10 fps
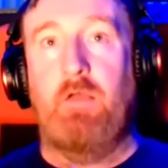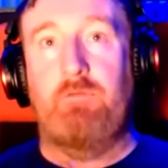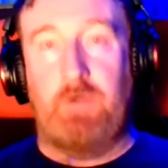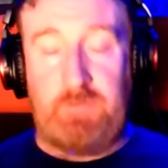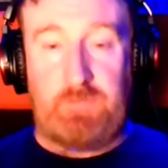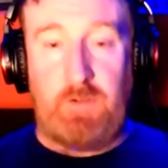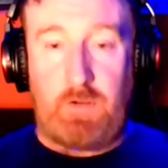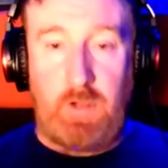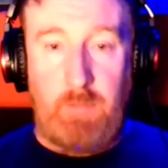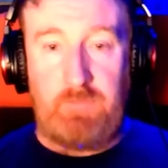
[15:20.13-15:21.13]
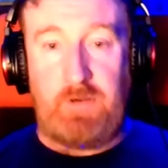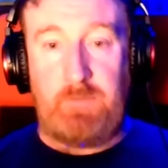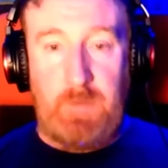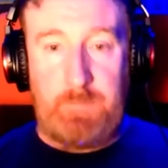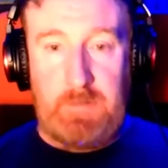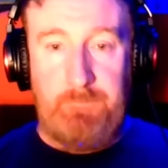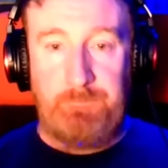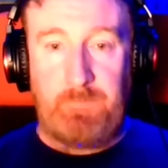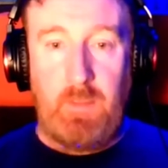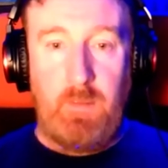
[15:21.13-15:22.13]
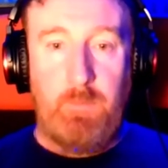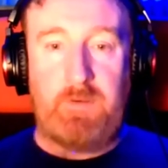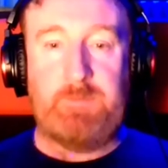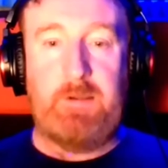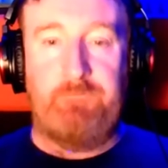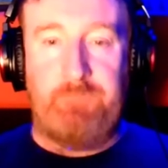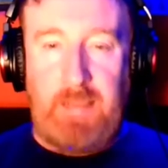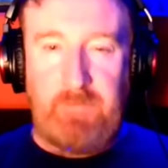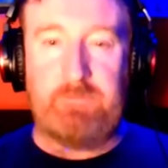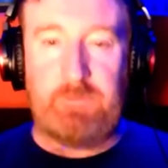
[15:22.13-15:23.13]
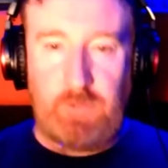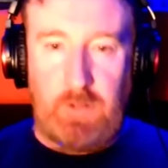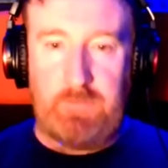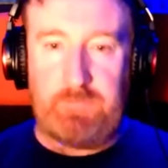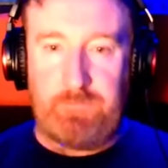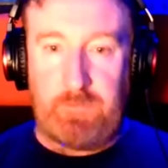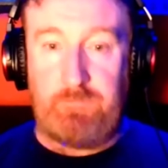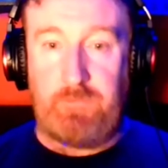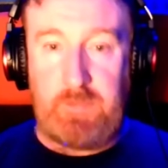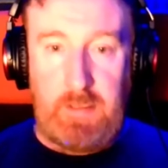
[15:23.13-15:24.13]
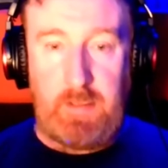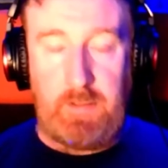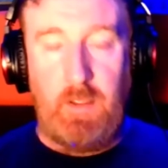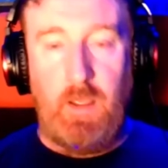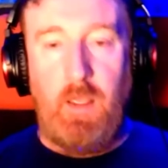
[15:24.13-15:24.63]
Voices.com is very popular, but it's about $500 for the year.